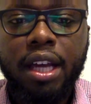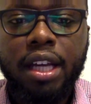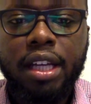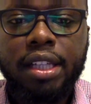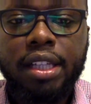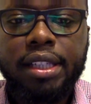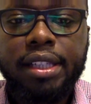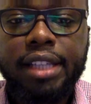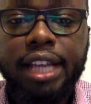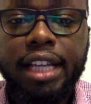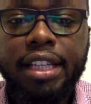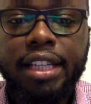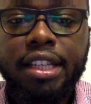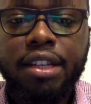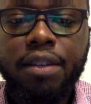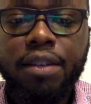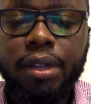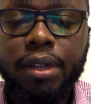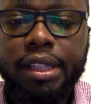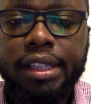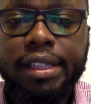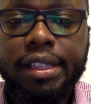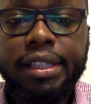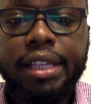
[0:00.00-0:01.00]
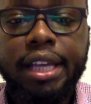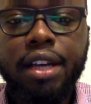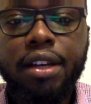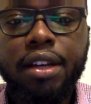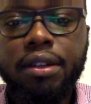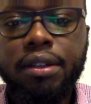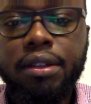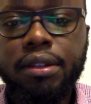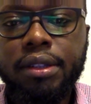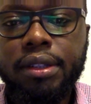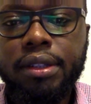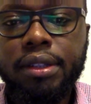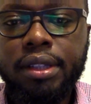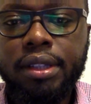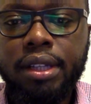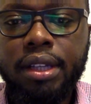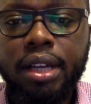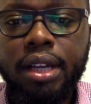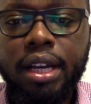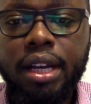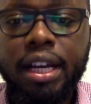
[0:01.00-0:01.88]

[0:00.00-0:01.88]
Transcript: Starting with sales,